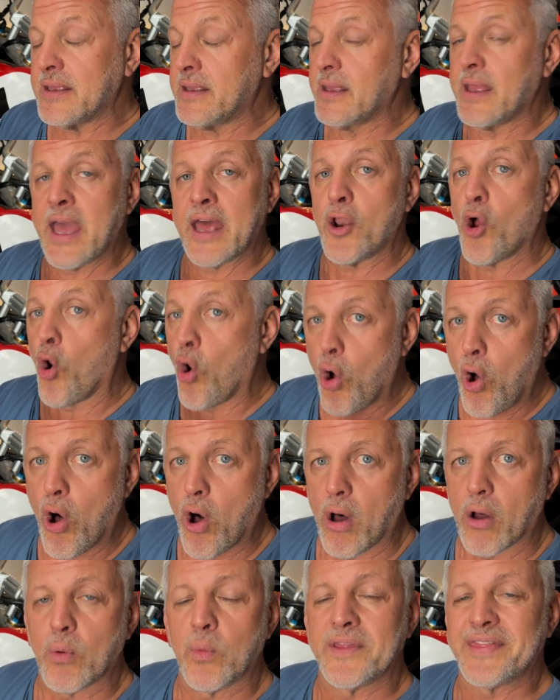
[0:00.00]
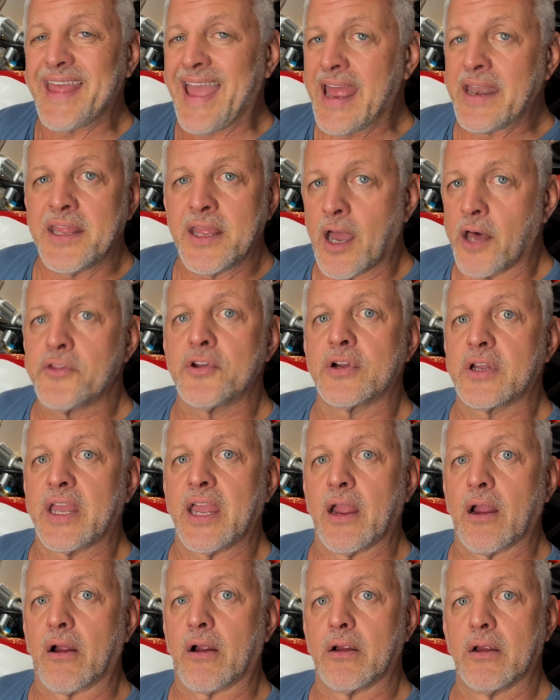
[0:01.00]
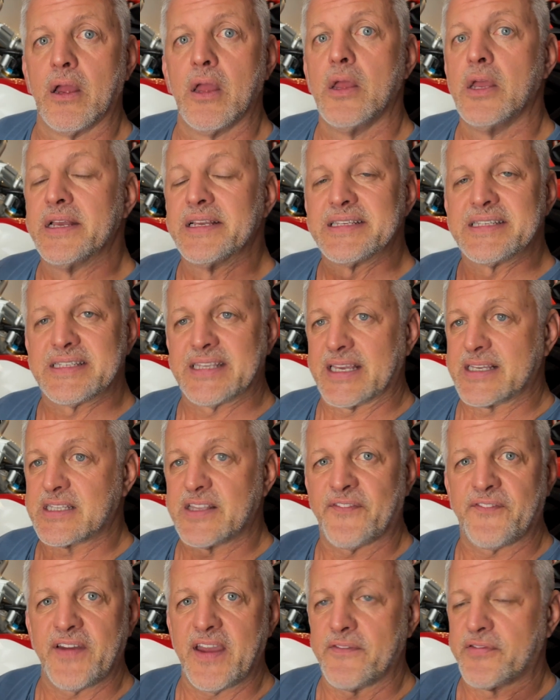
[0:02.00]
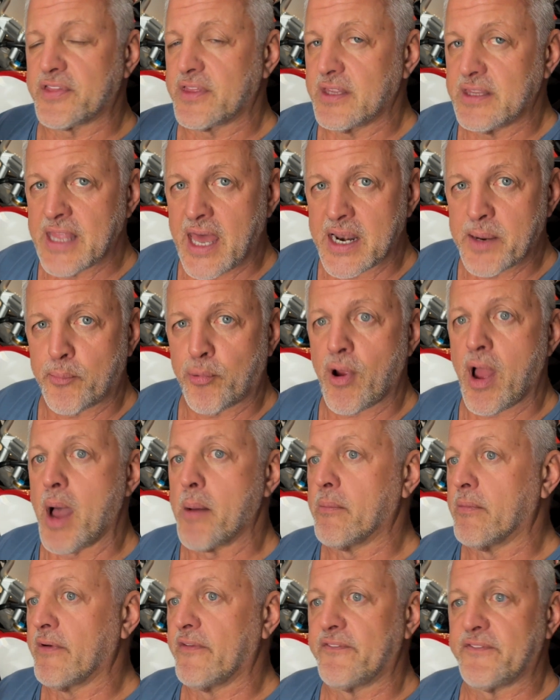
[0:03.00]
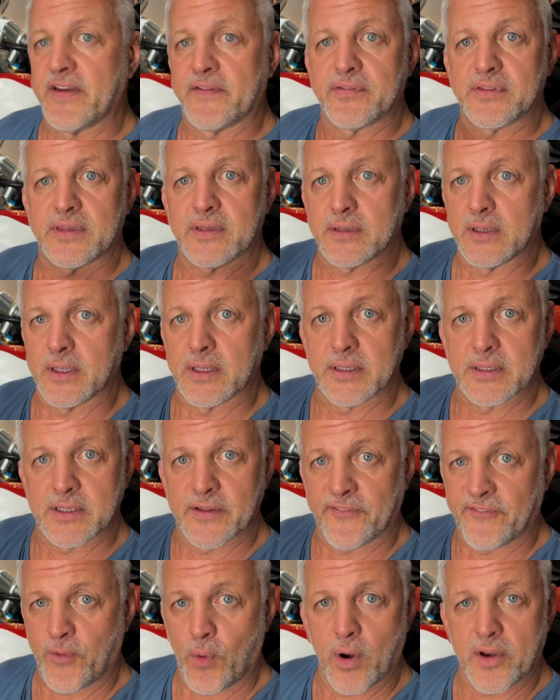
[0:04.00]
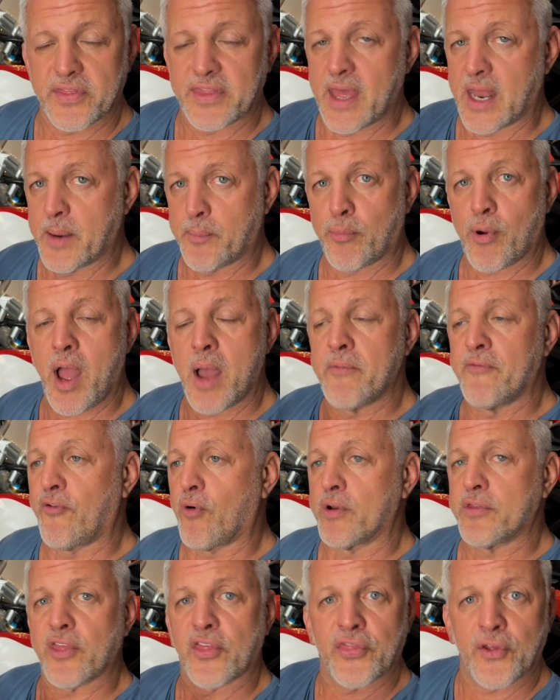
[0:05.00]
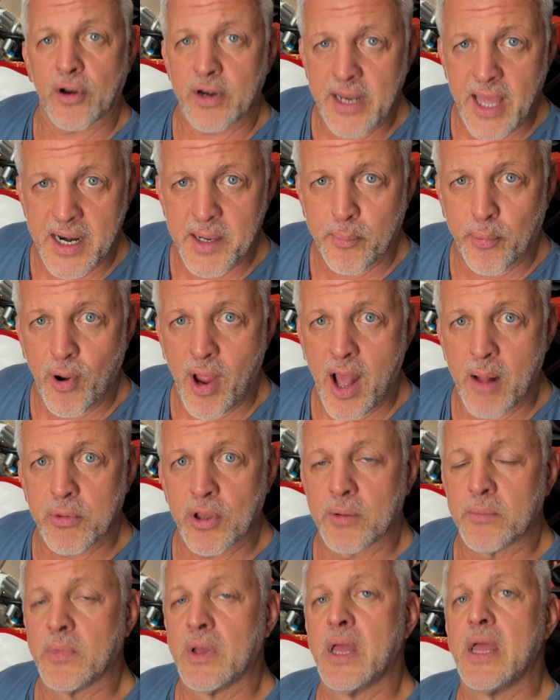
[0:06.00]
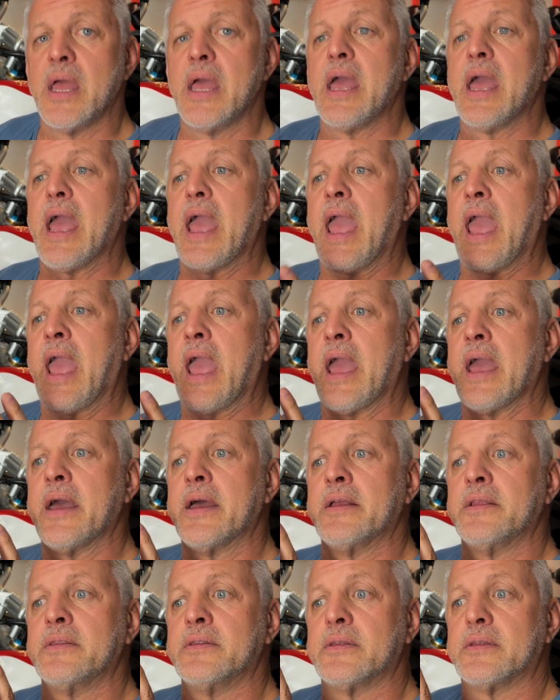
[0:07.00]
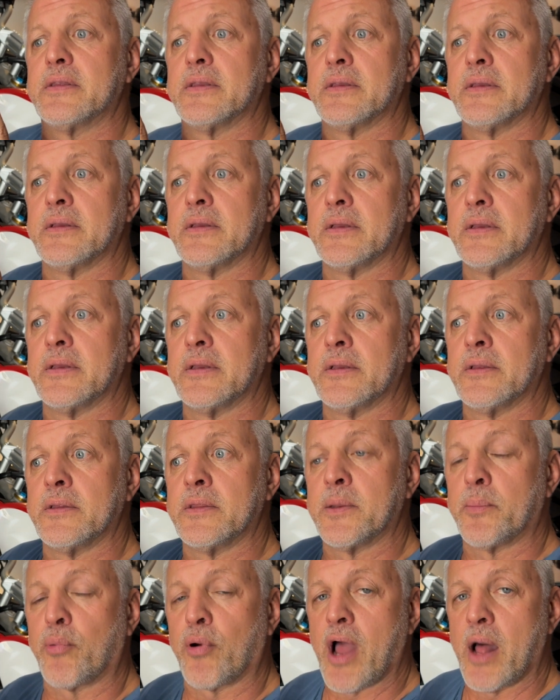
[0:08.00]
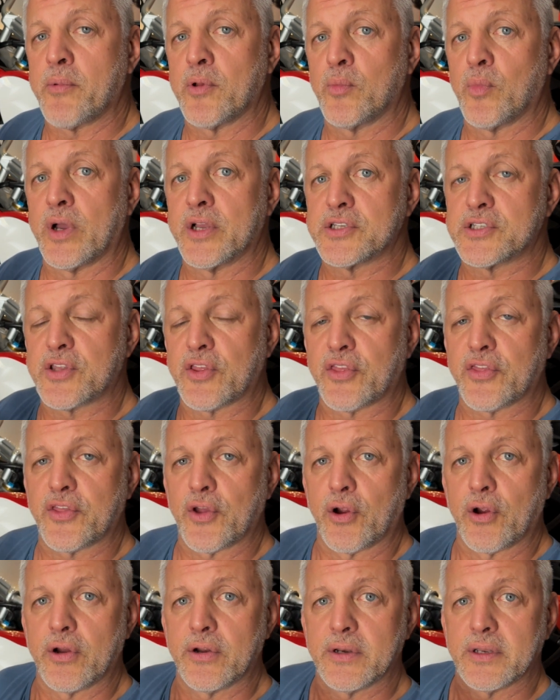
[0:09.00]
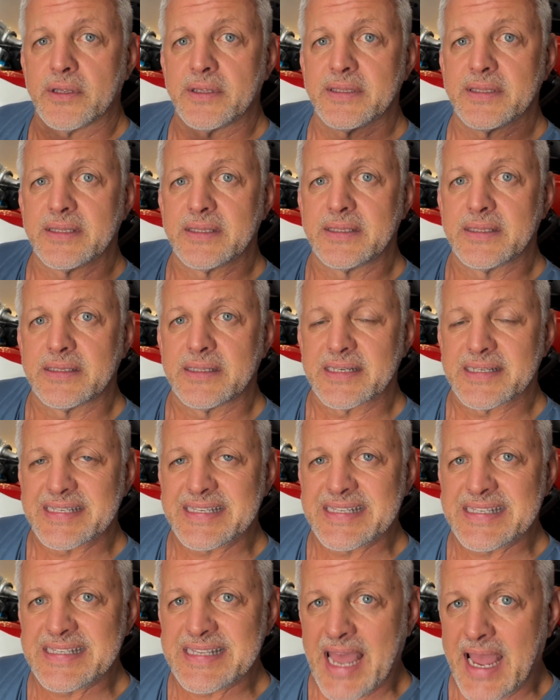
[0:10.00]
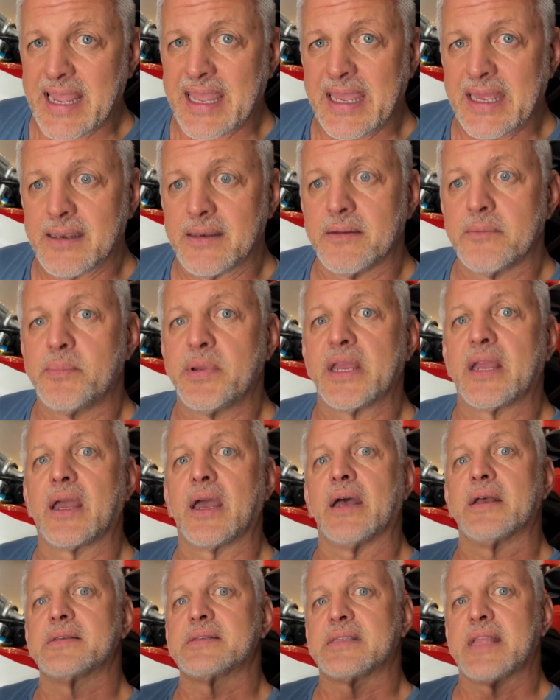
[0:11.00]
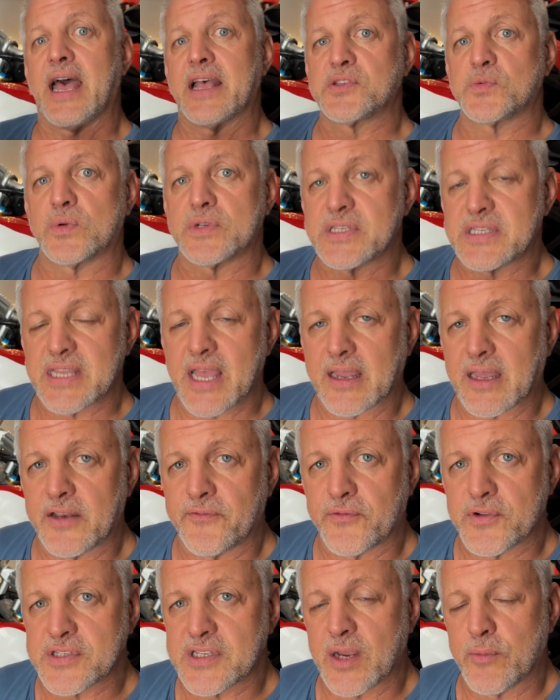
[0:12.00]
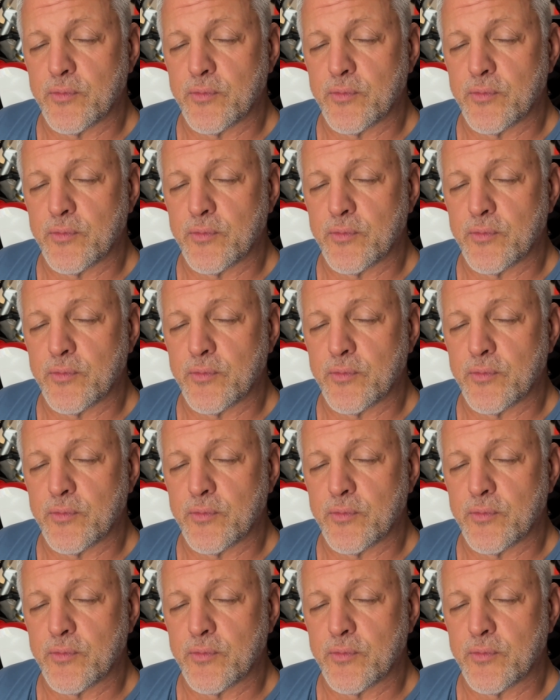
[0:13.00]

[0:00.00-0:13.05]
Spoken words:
at all with any other gear. Sixth to fifth, not a problem. Fifth to fourth, not a problem. Fourth to third, not a problem. And the problem was third to second, because that's where second for some